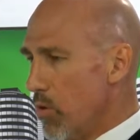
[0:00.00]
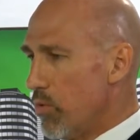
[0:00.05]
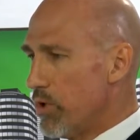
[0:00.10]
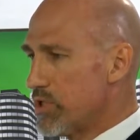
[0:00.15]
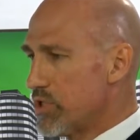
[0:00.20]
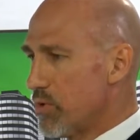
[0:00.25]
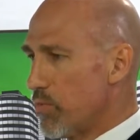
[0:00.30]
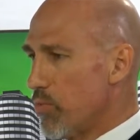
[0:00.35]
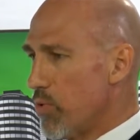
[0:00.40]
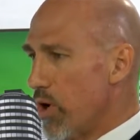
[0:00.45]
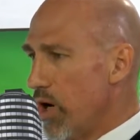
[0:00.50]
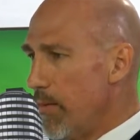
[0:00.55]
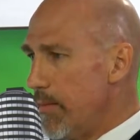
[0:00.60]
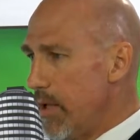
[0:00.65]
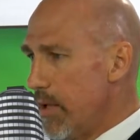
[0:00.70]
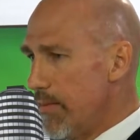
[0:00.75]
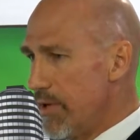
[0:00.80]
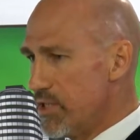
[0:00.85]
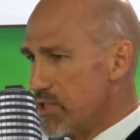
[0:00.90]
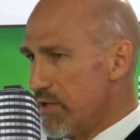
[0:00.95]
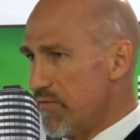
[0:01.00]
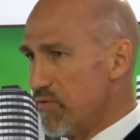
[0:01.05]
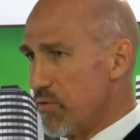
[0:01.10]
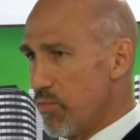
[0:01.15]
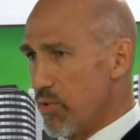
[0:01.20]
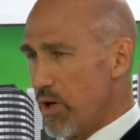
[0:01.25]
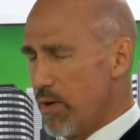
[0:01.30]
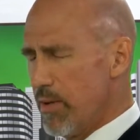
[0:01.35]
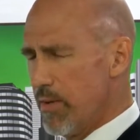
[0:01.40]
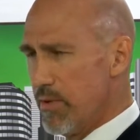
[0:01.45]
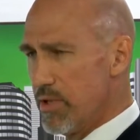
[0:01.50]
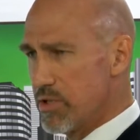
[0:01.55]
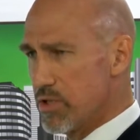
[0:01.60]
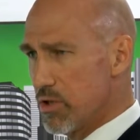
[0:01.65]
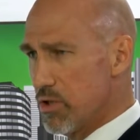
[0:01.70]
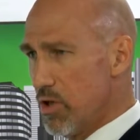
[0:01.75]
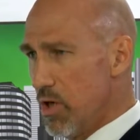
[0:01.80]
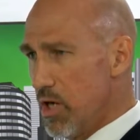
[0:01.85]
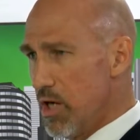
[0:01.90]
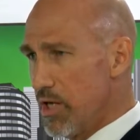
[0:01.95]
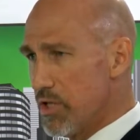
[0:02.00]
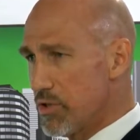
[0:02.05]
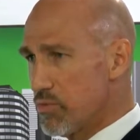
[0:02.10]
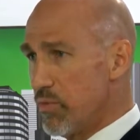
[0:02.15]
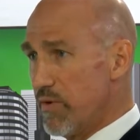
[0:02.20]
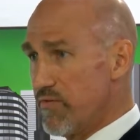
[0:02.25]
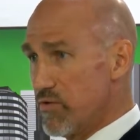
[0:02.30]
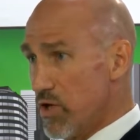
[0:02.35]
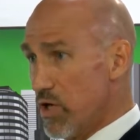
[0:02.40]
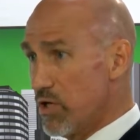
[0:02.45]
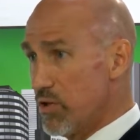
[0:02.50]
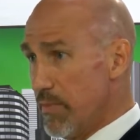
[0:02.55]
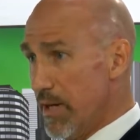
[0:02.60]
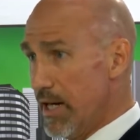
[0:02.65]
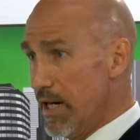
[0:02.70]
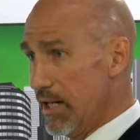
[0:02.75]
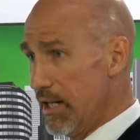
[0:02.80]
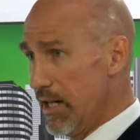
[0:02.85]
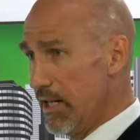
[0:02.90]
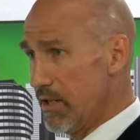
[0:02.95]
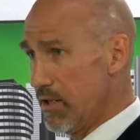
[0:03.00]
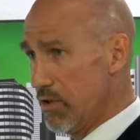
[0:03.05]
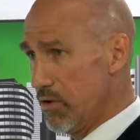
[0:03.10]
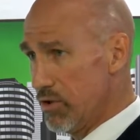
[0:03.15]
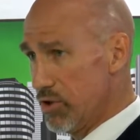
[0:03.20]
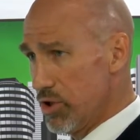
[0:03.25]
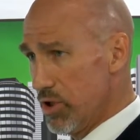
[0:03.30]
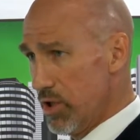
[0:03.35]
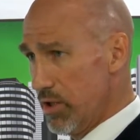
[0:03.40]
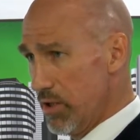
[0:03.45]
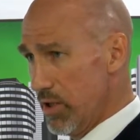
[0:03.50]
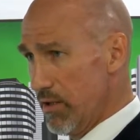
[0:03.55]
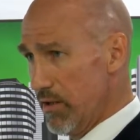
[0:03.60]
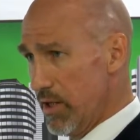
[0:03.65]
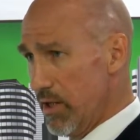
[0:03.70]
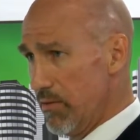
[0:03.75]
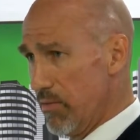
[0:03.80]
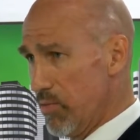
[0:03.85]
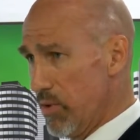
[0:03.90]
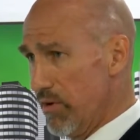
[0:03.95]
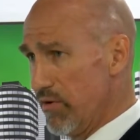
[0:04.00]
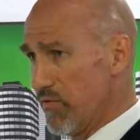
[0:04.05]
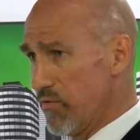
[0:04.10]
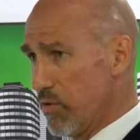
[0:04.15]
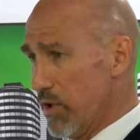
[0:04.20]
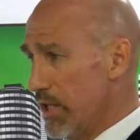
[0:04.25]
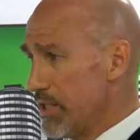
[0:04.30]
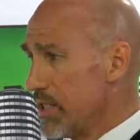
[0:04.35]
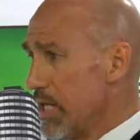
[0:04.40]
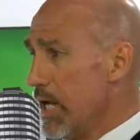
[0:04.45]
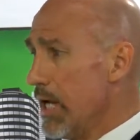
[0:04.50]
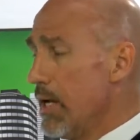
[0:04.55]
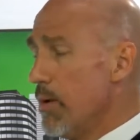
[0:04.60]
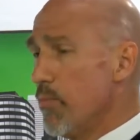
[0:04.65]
What's the premium, as if the premium is the cost. We've talked about it at length in the previous 4 days.